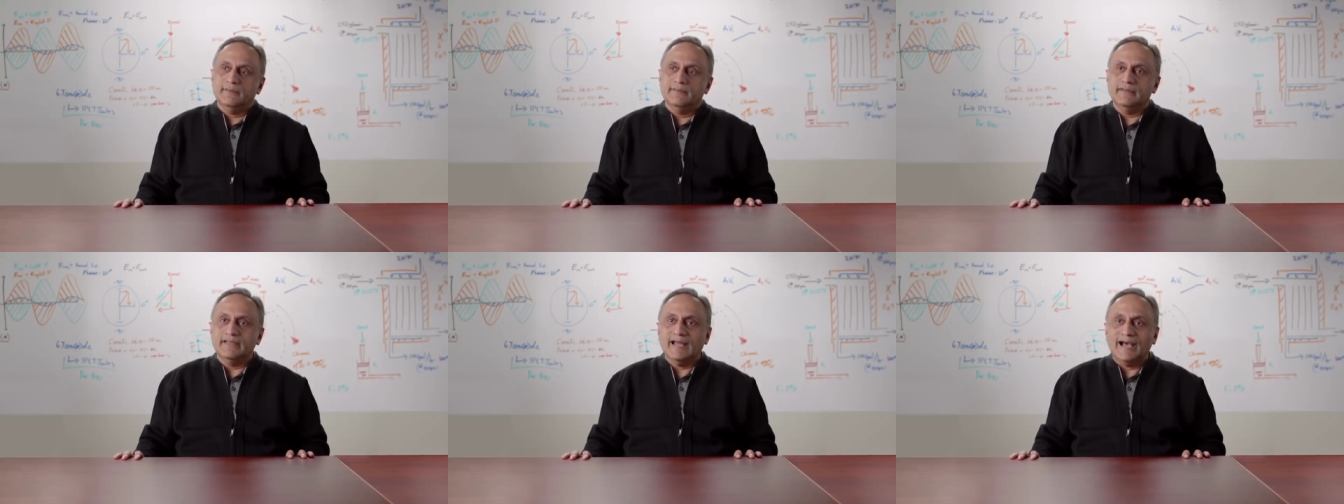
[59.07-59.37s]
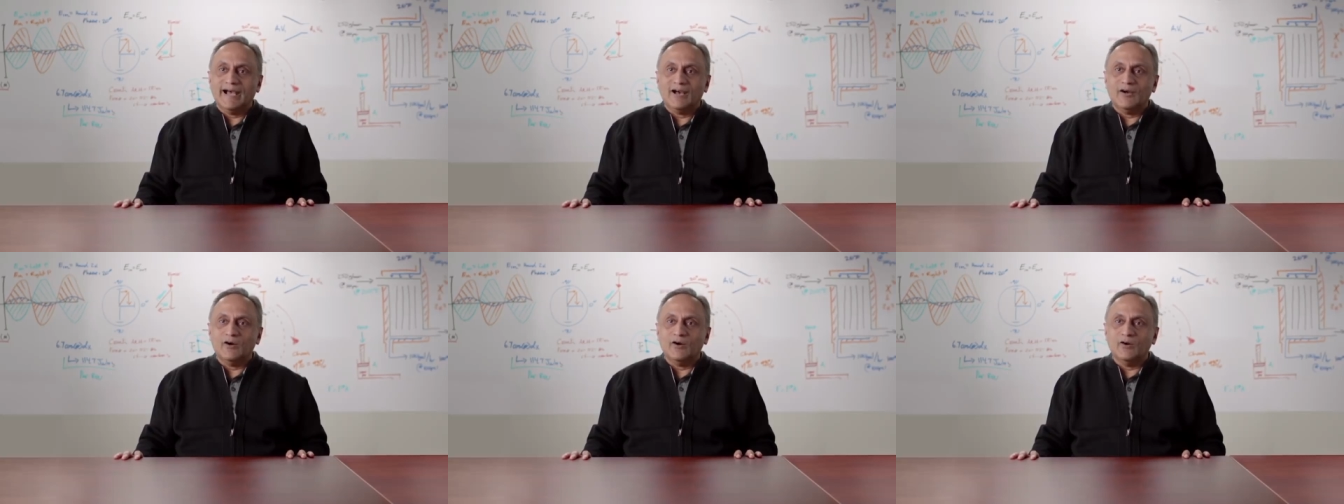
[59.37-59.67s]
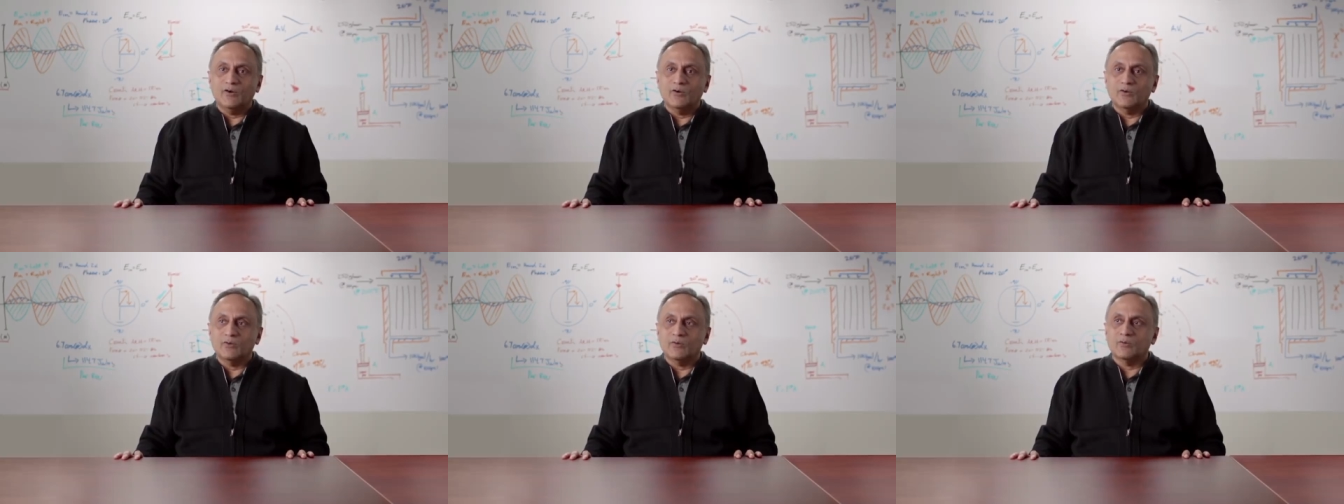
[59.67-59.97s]

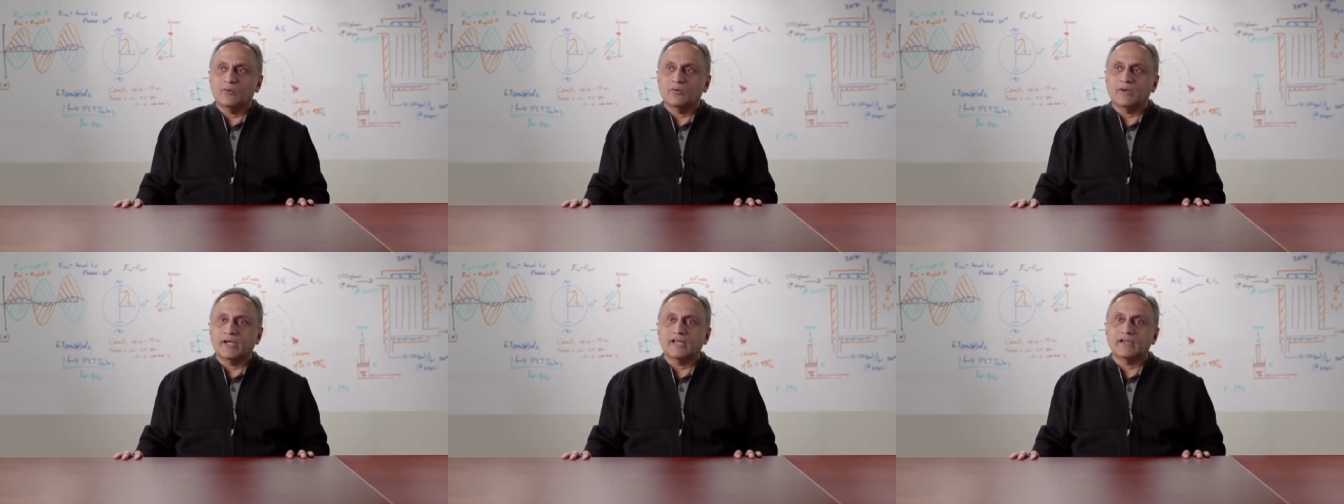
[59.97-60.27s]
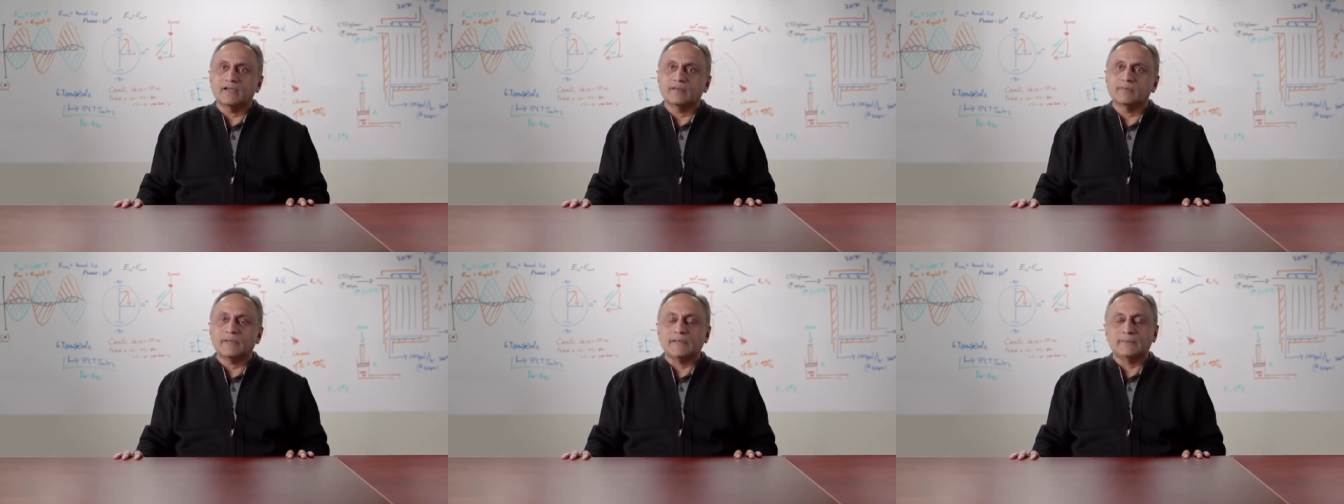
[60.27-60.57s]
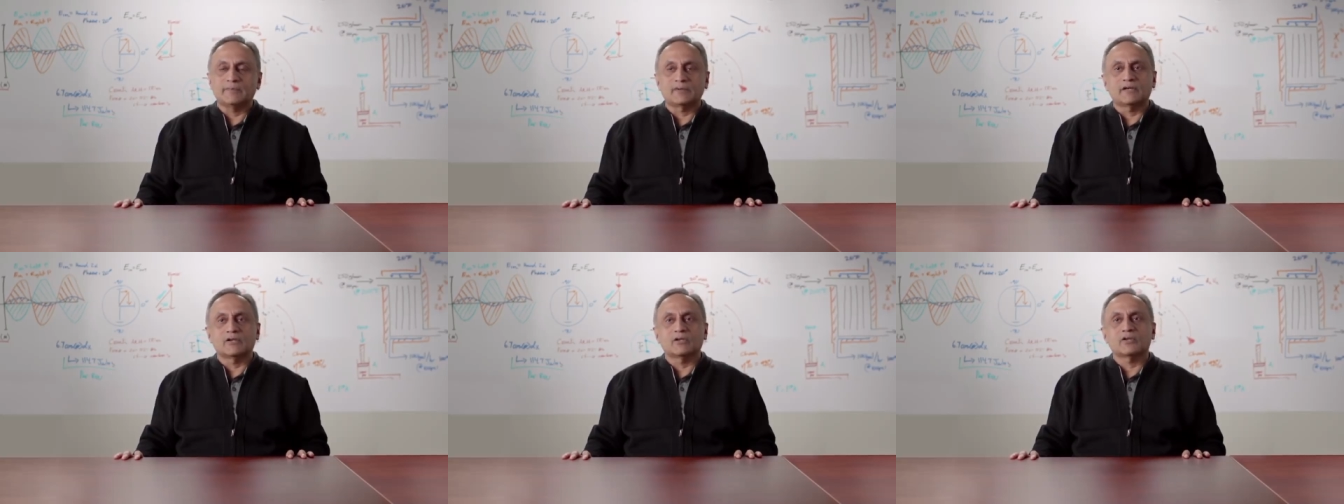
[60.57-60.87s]
Now, when
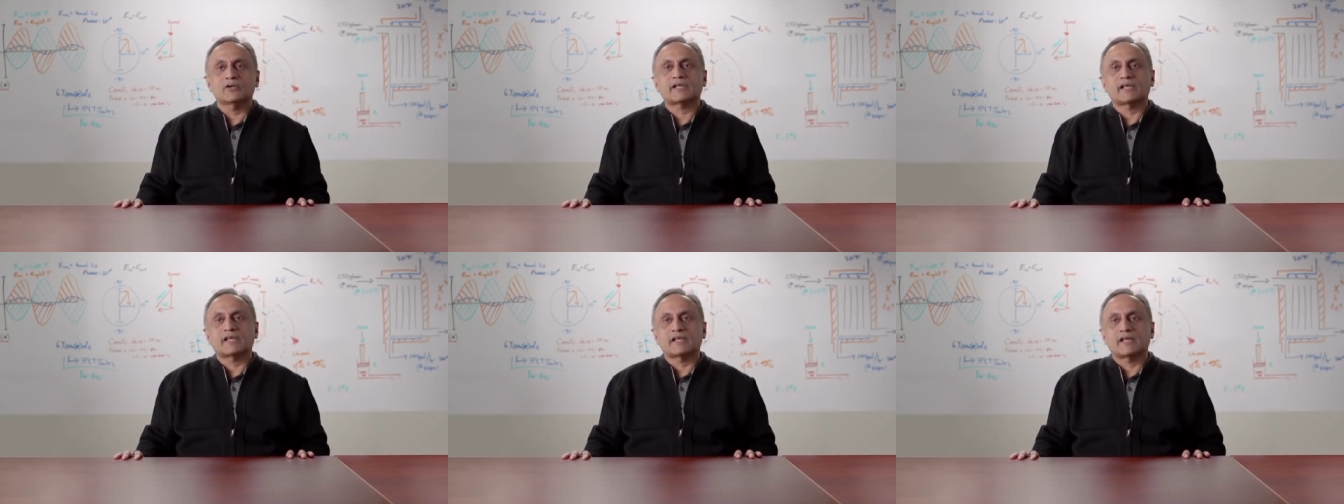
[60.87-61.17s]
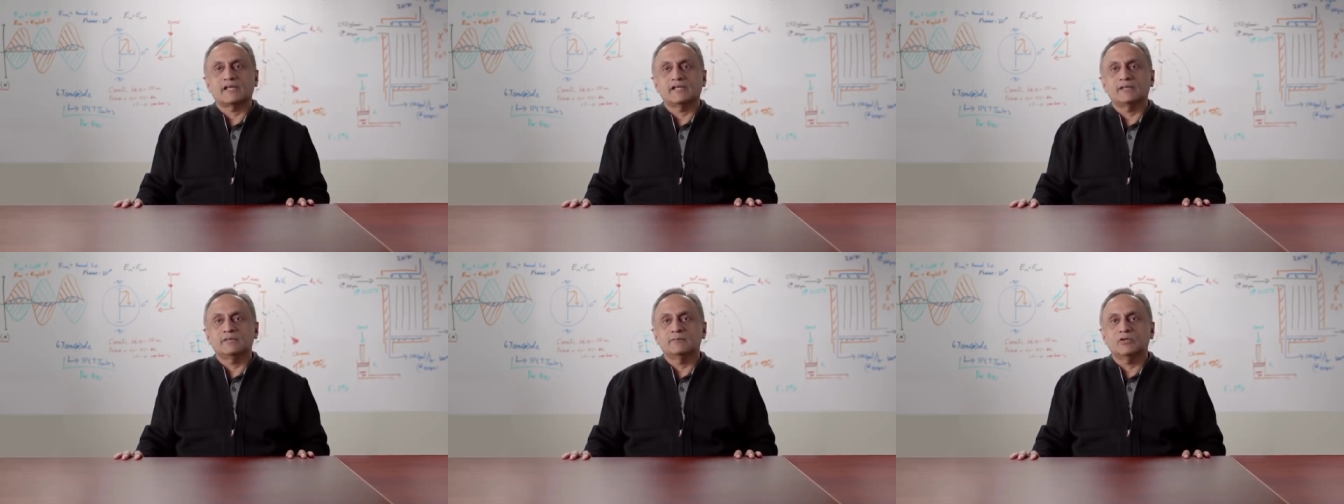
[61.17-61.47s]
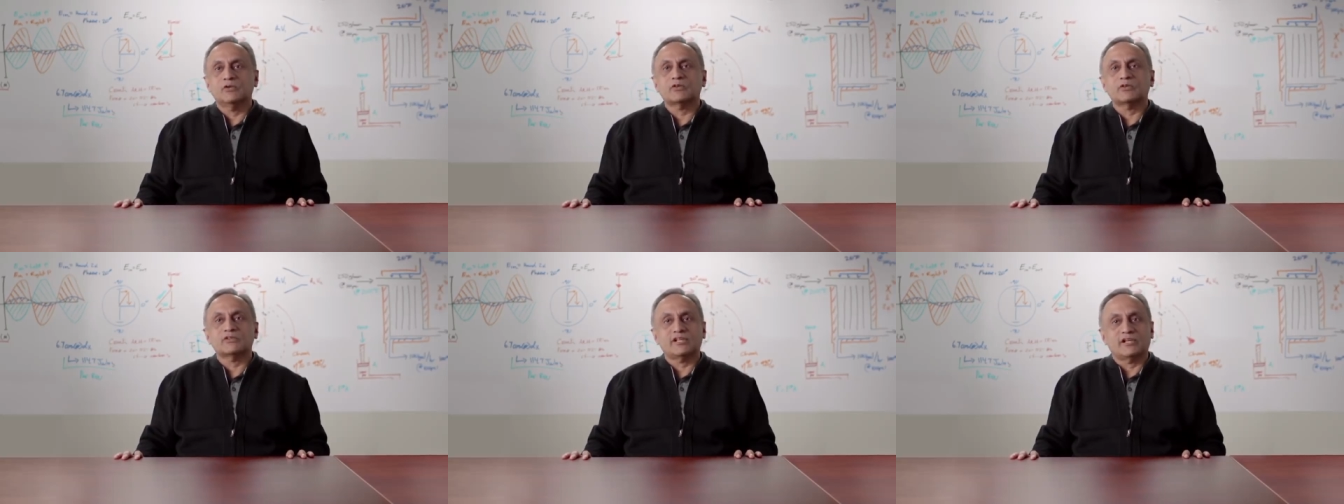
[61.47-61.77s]
people are looking at
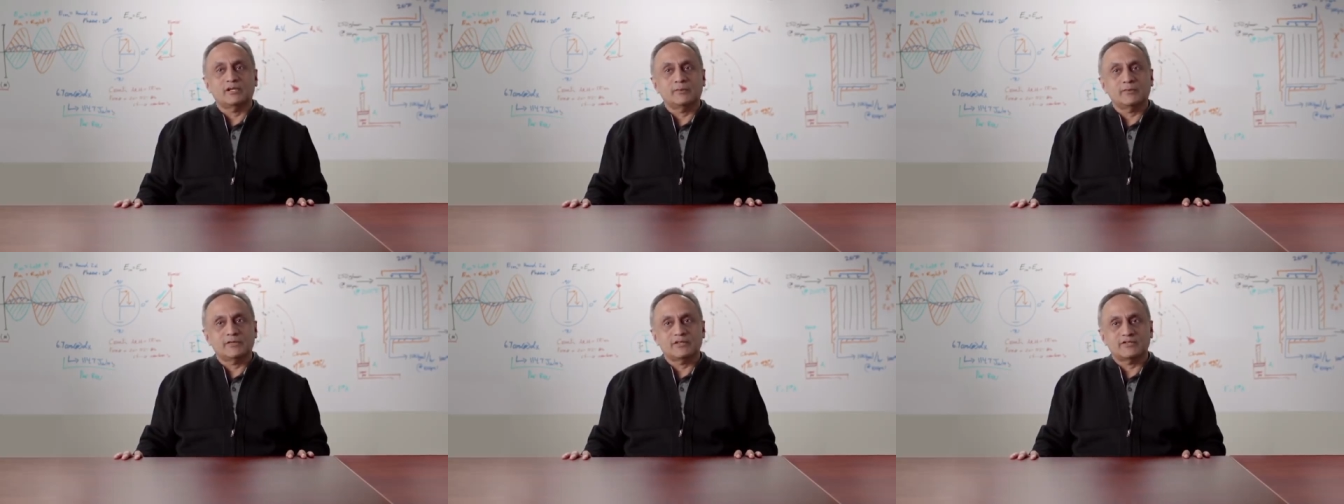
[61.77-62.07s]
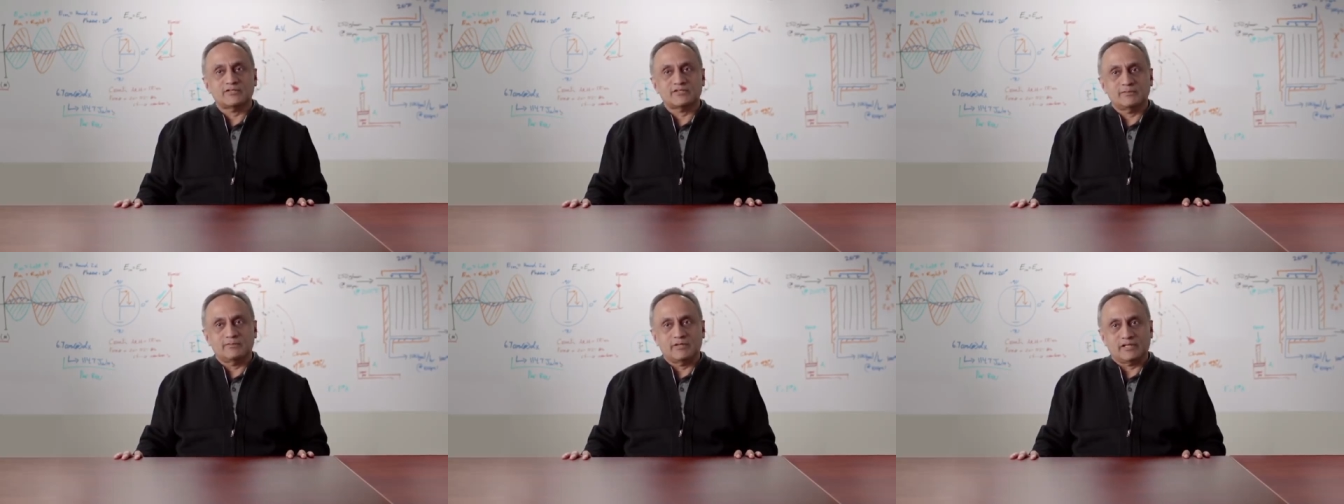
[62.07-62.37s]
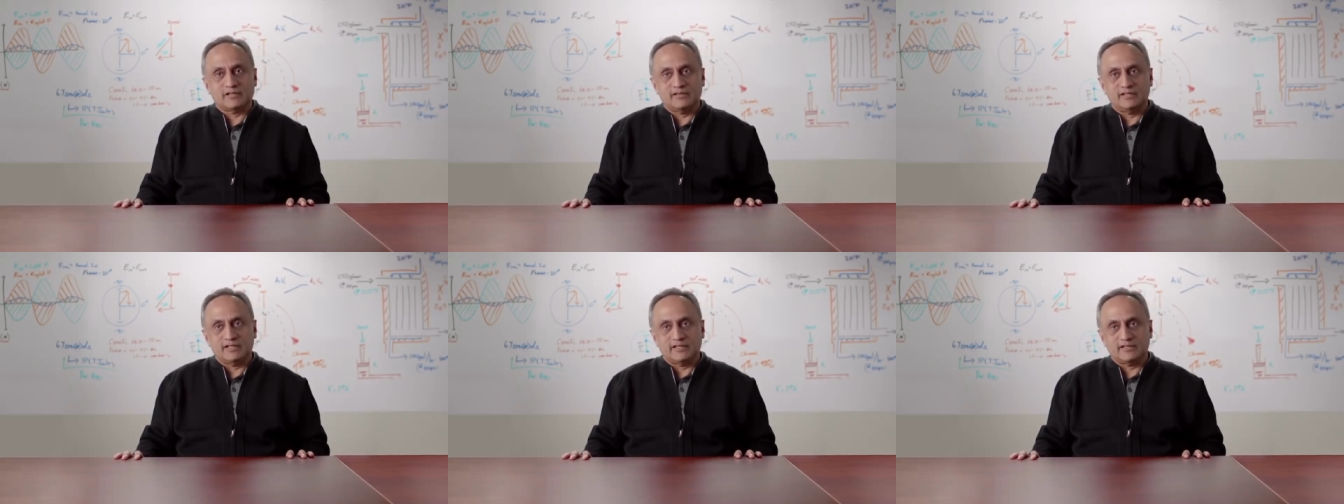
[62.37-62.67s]
immunotherapy as the
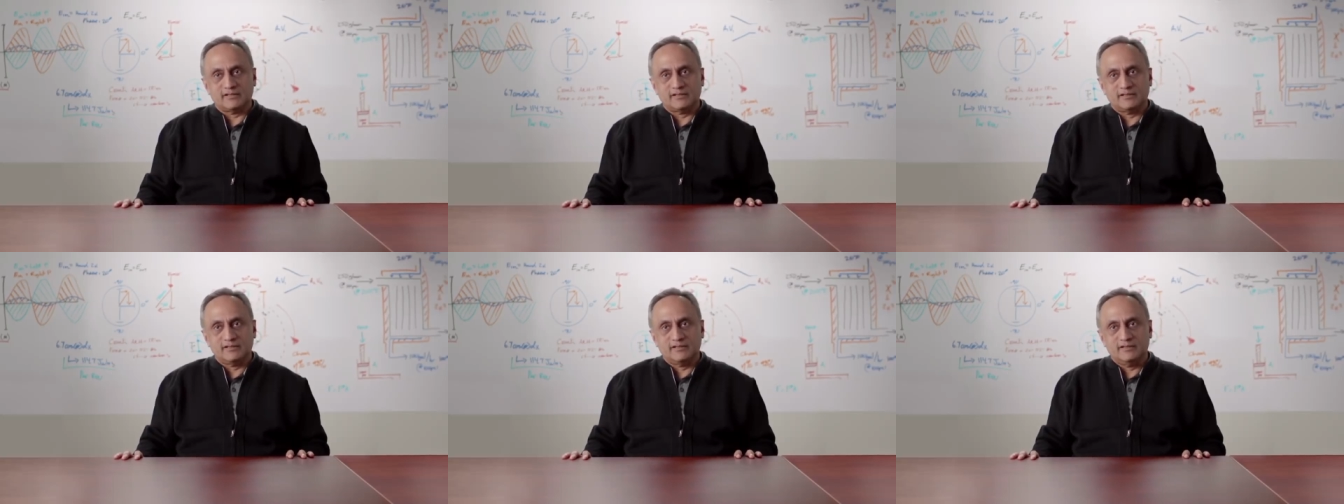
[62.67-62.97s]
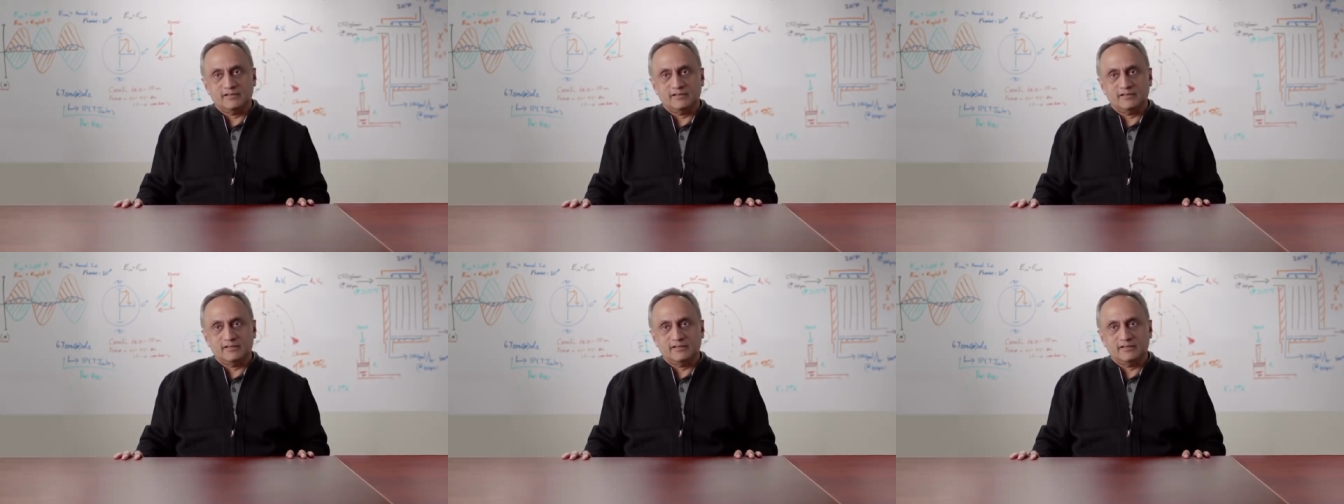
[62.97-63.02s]
big thing,